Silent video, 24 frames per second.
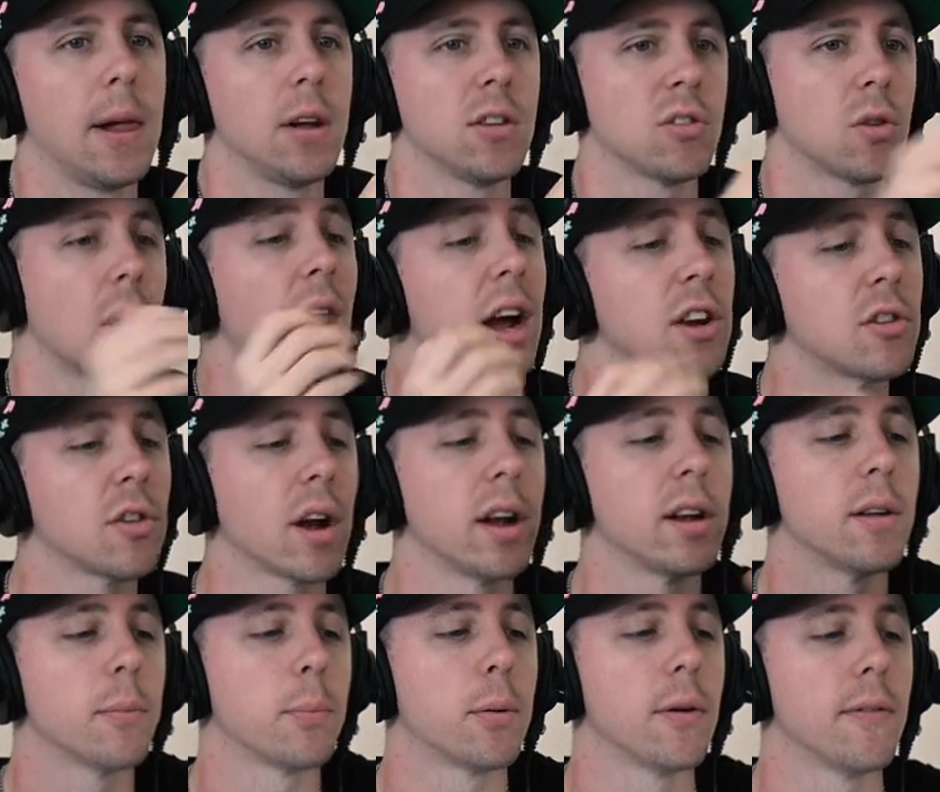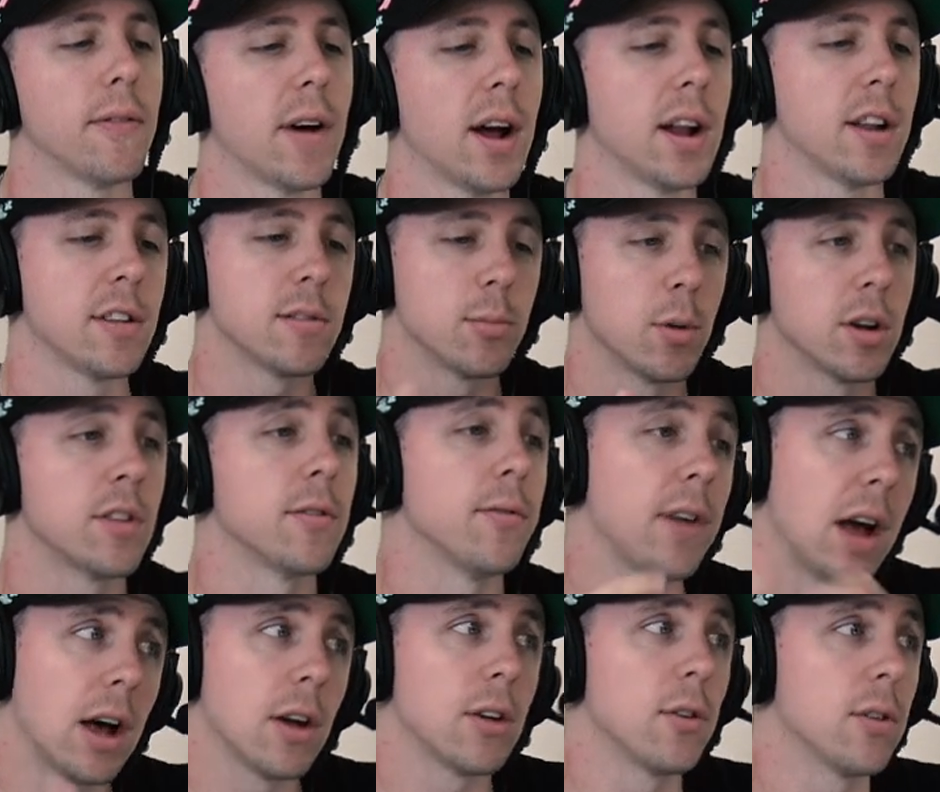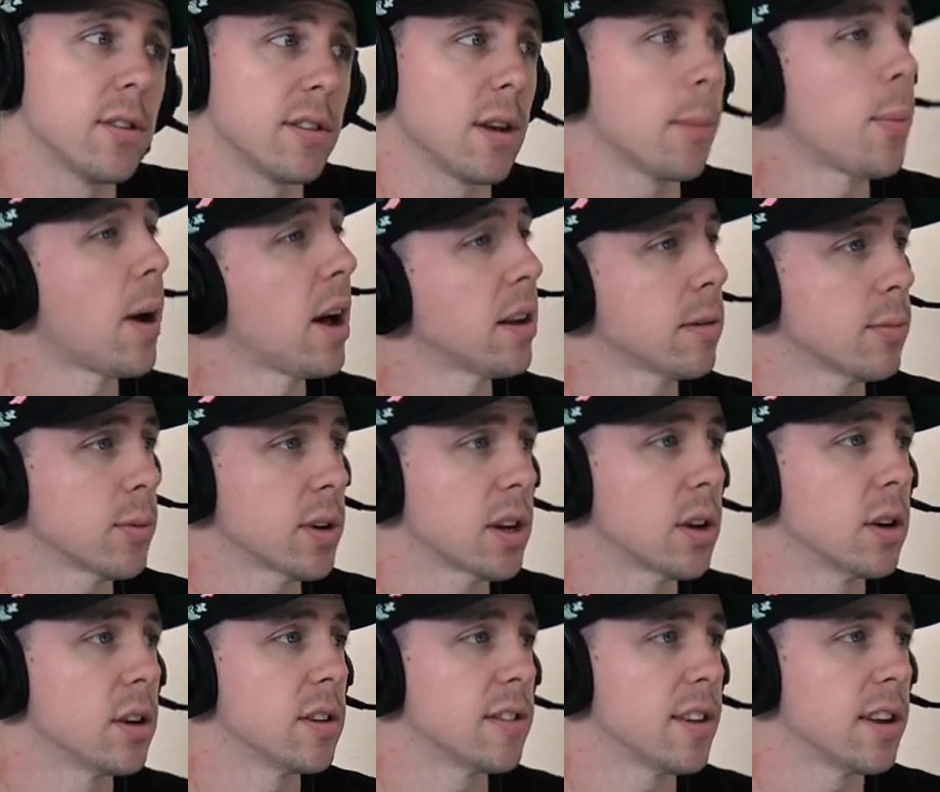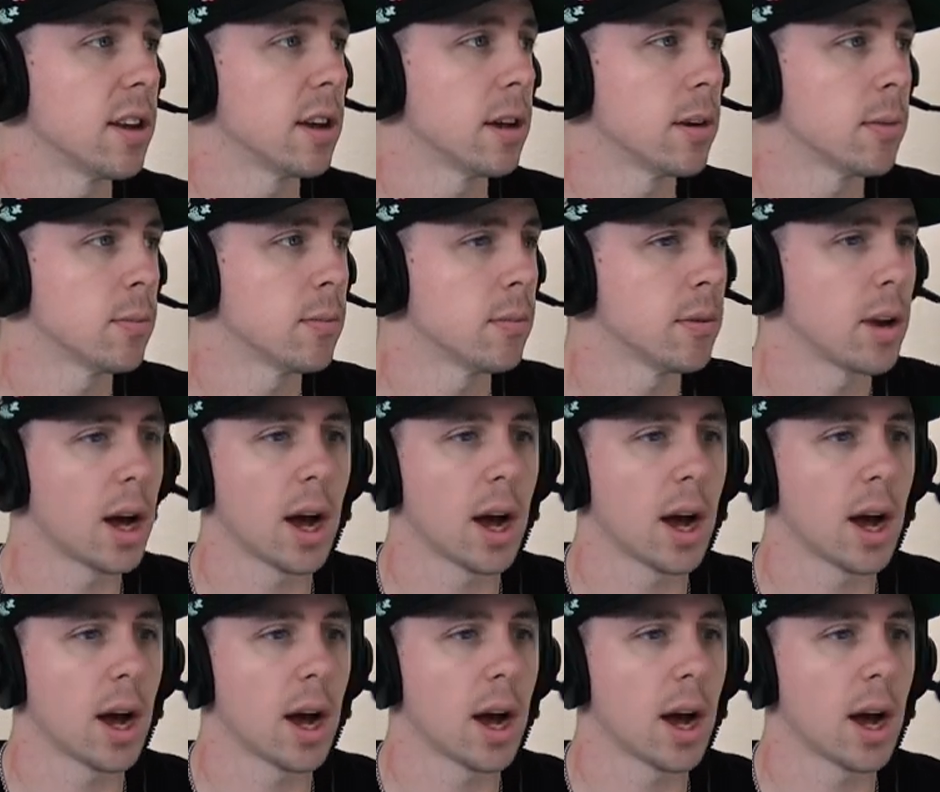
so I tried to provide as much value as I possibly could to him,